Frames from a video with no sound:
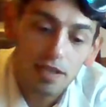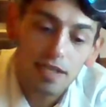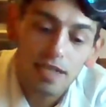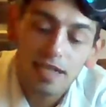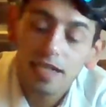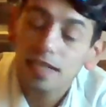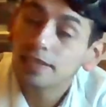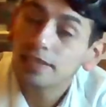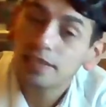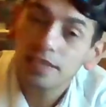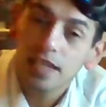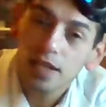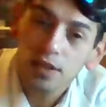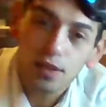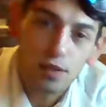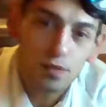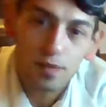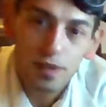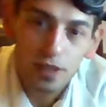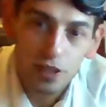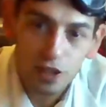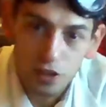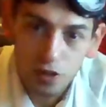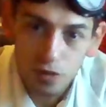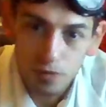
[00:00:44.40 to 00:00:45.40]
It's not the
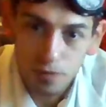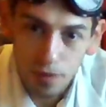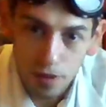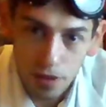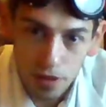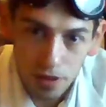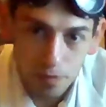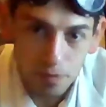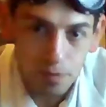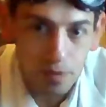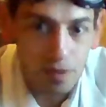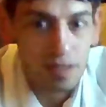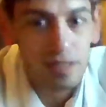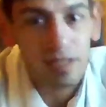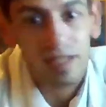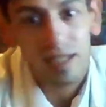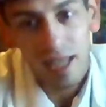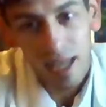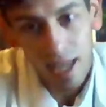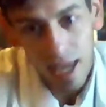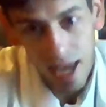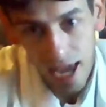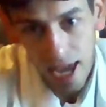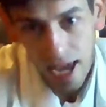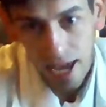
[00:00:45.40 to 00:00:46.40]
regional bird, but
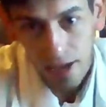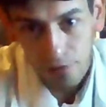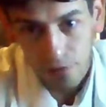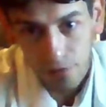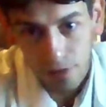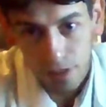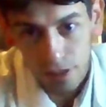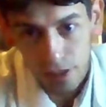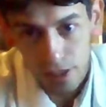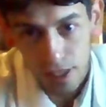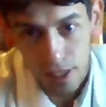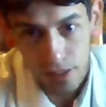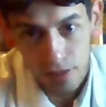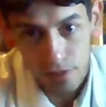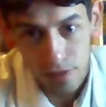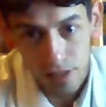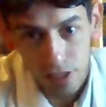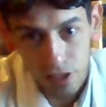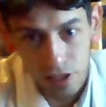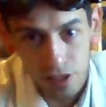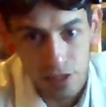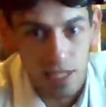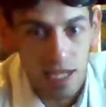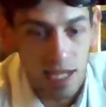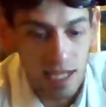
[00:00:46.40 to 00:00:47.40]
every
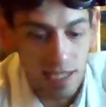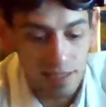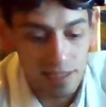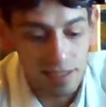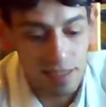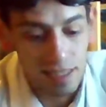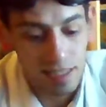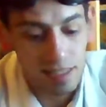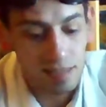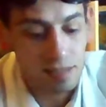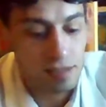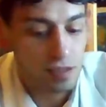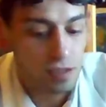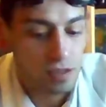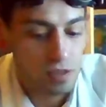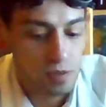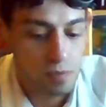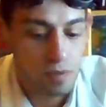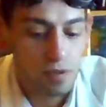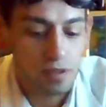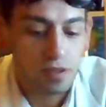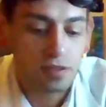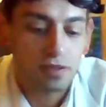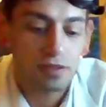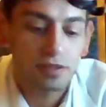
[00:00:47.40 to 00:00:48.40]
generation has like 2
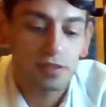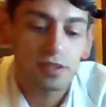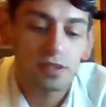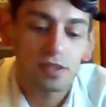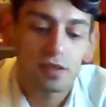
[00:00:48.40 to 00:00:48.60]
birds,